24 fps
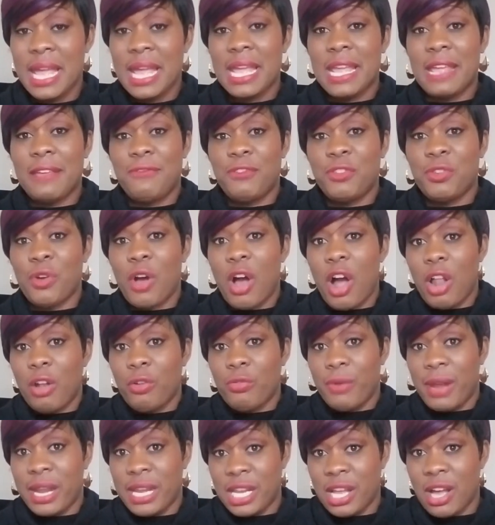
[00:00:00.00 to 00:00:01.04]
if you
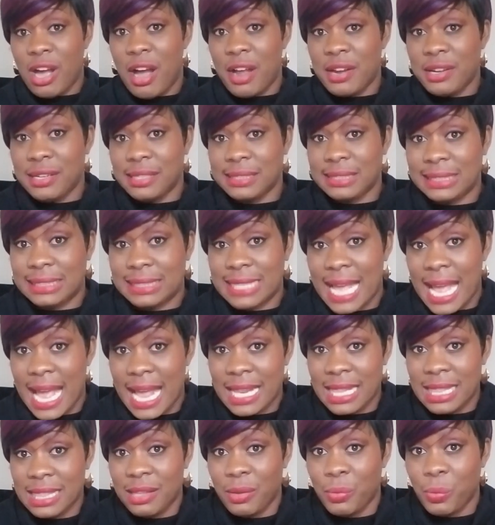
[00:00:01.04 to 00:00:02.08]
already
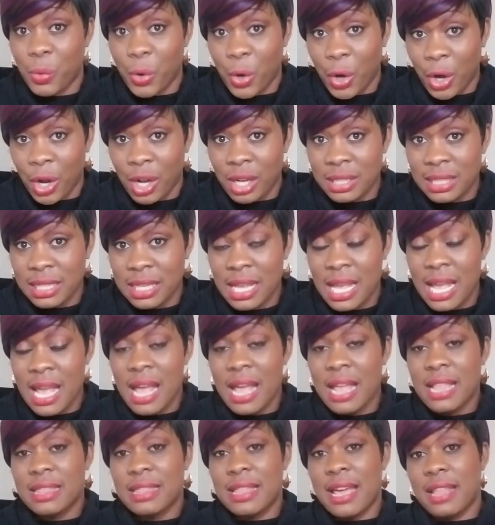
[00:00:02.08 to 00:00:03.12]
understand the world
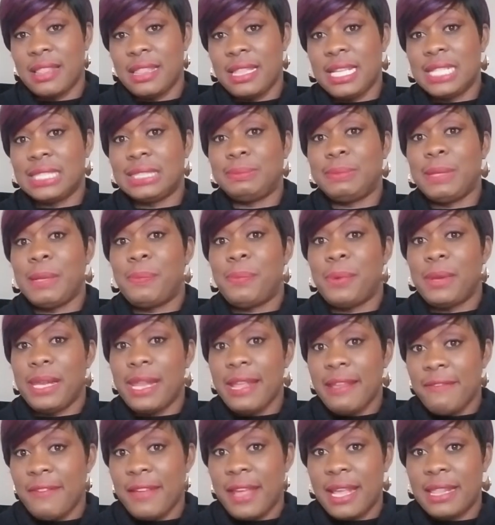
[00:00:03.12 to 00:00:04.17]
that these people
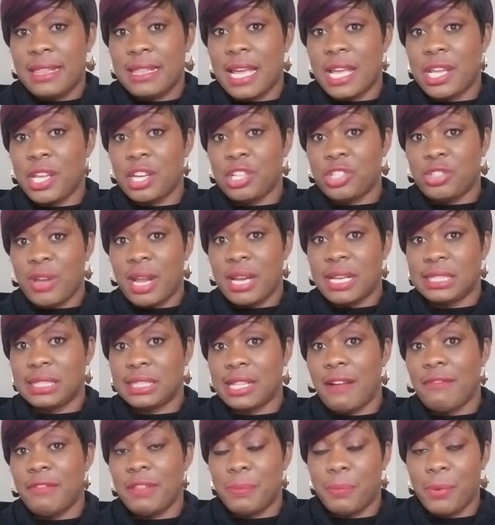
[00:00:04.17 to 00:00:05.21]
live in that you're trying to
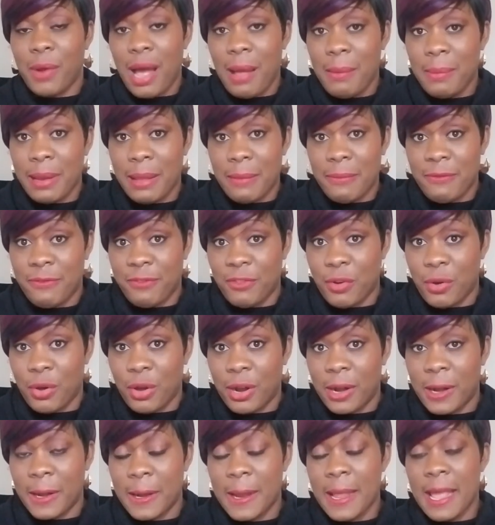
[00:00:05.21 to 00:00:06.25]
solve the problem
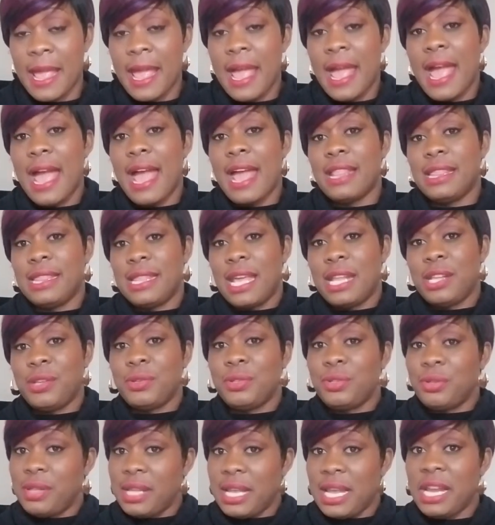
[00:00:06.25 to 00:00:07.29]
for and then
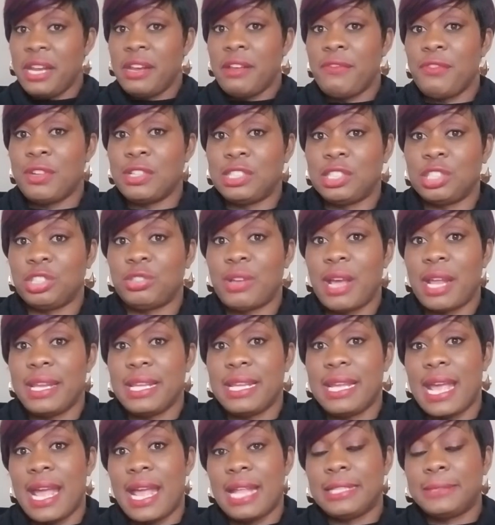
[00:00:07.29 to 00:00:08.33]
you do the interviews to try
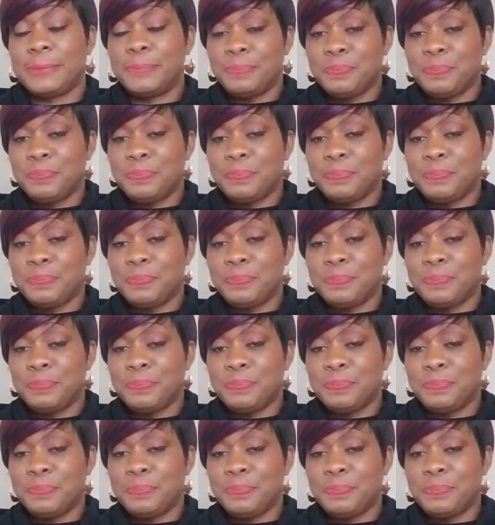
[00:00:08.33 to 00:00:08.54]
to get